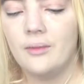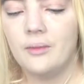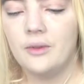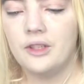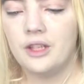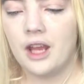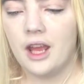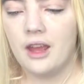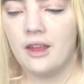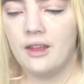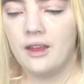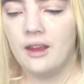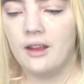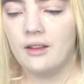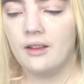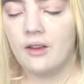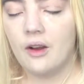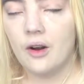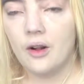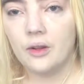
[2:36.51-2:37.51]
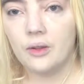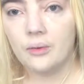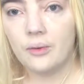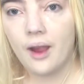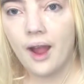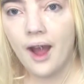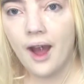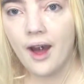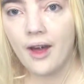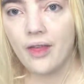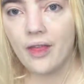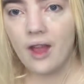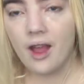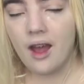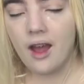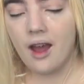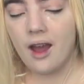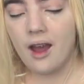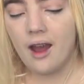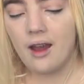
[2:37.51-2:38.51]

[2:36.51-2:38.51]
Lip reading: which I think is called Wrath,